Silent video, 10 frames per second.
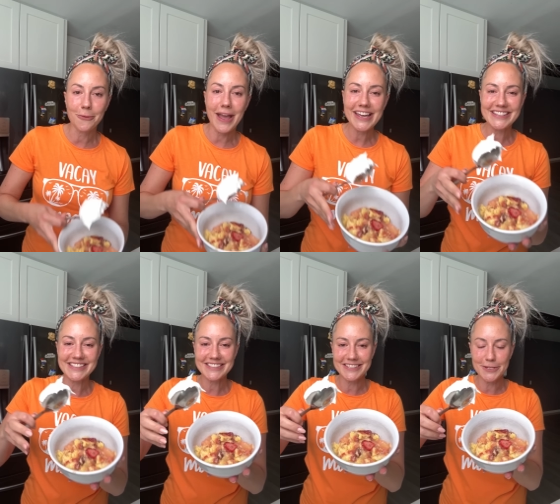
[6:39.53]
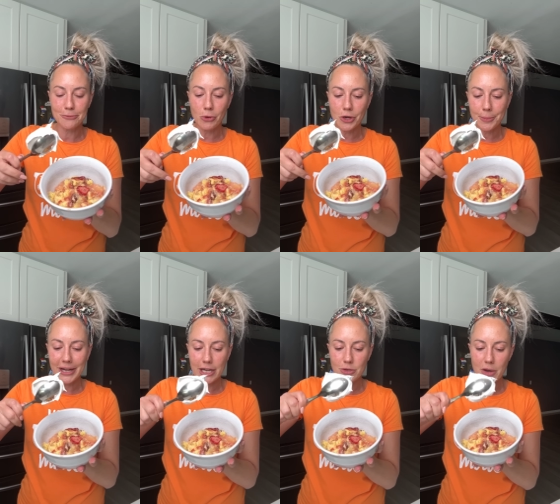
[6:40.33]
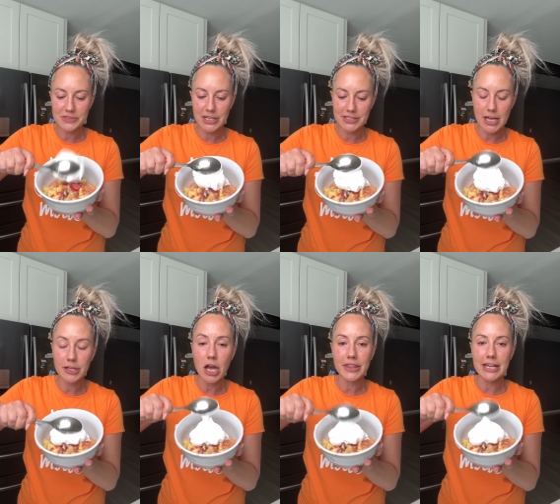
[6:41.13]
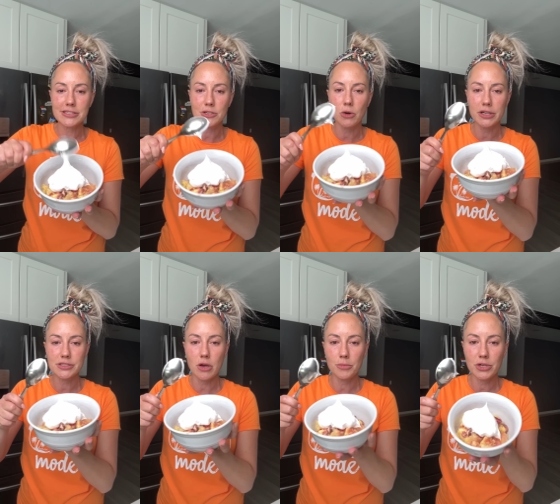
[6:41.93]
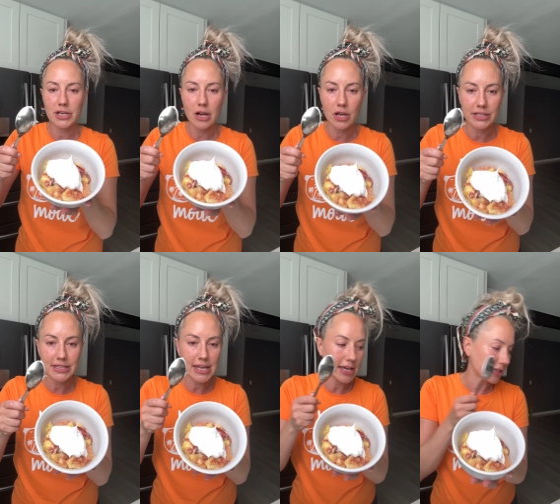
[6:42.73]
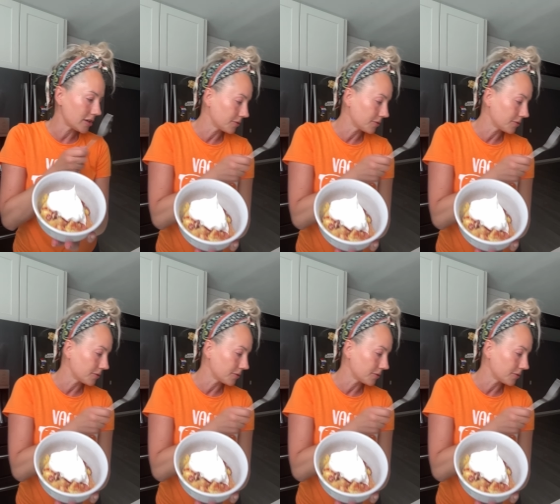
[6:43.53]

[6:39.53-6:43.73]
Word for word: away because it's still warm and I knew I was gonna tell y'all that story. So I'm putting it on at the end,